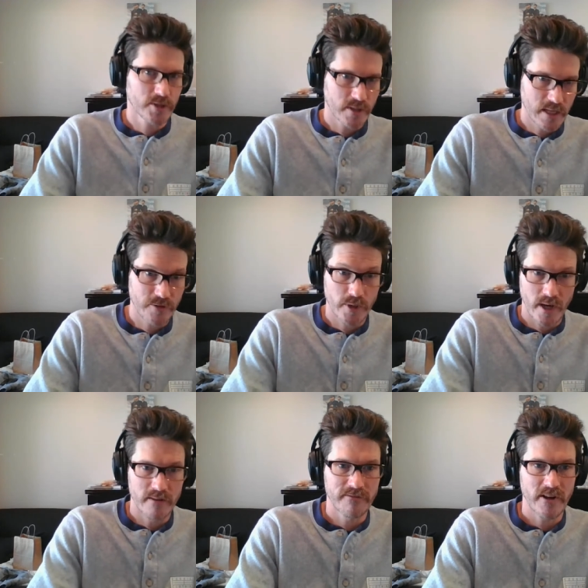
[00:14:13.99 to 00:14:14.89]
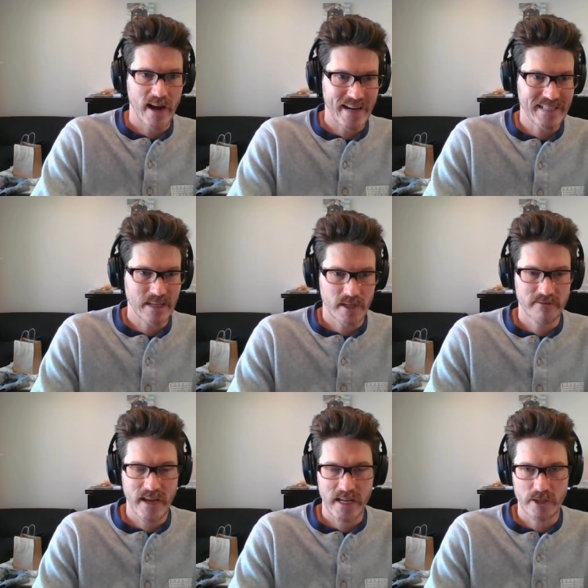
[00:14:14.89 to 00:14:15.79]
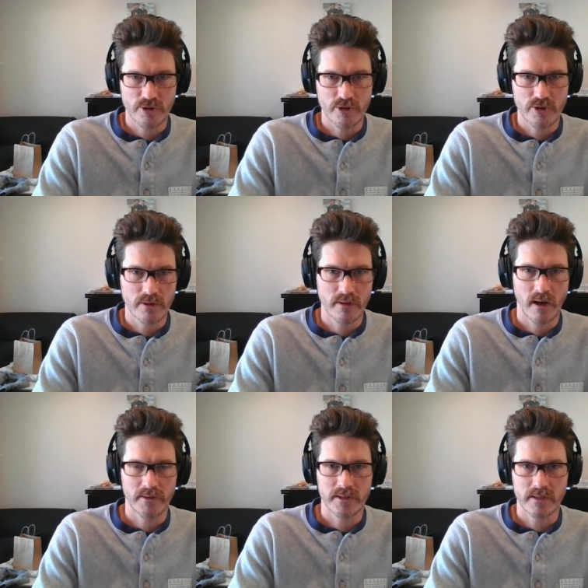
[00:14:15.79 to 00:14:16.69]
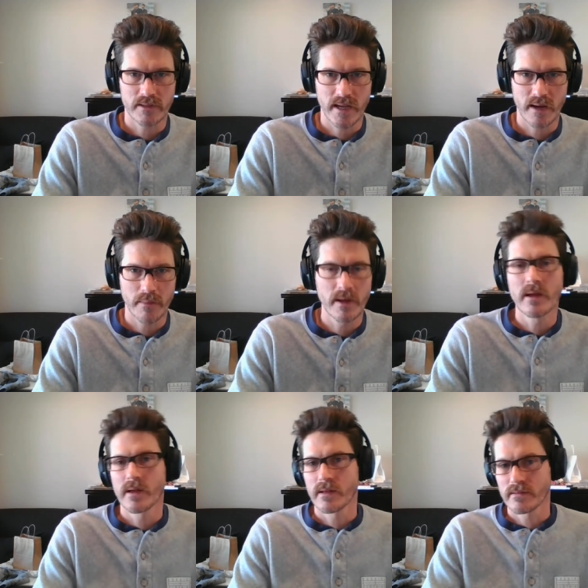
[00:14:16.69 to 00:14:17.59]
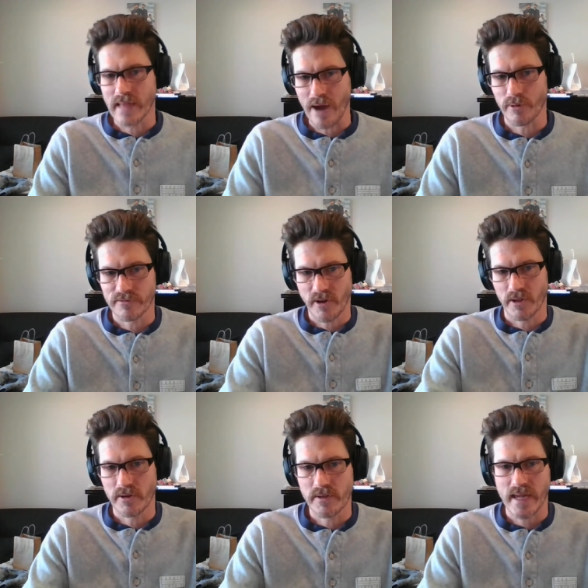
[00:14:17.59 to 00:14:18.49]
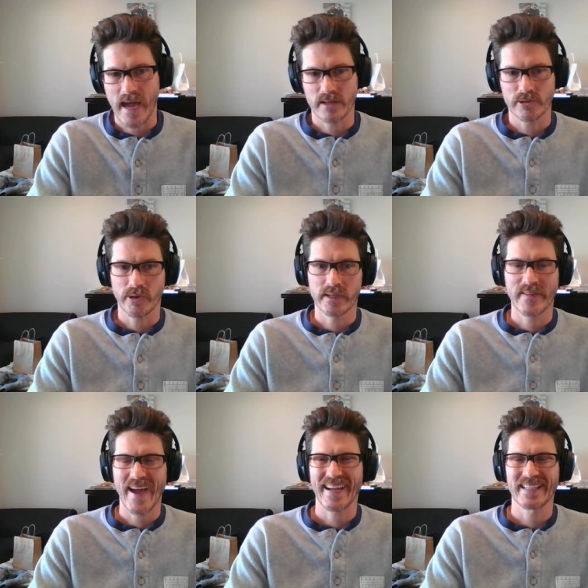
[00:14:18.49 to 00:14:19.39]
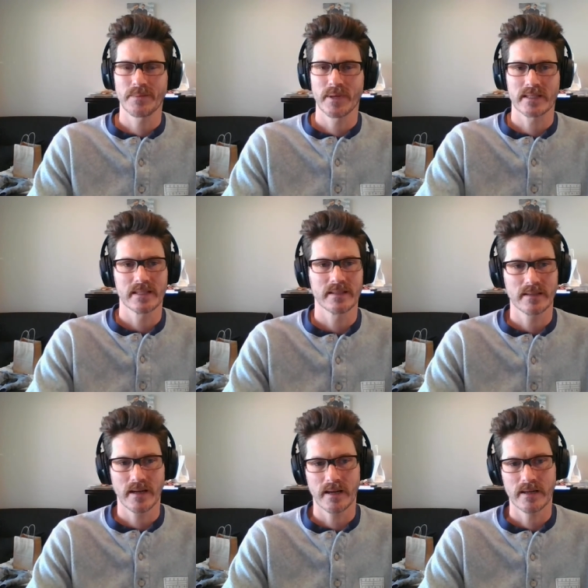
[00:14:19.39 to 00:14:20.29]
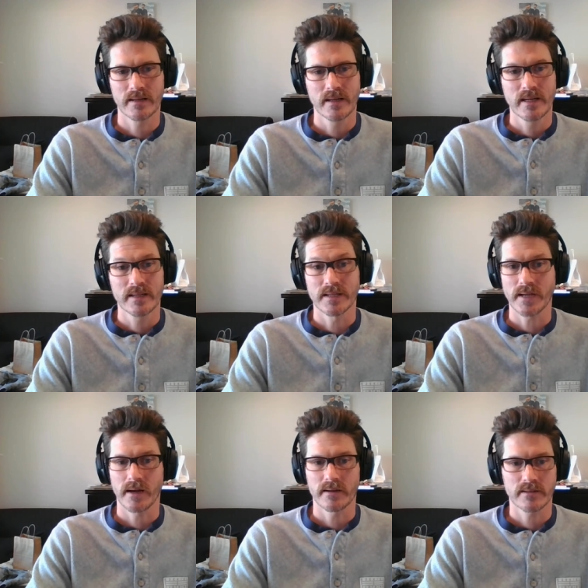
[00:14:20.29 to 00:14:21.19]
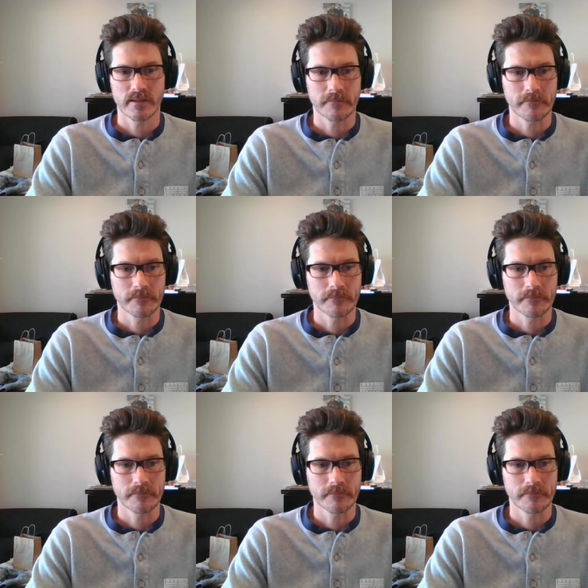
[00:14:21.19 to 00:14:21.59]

to give you an unfair academic advantage on this exam that would fall under the category of academic uh, dishonesty.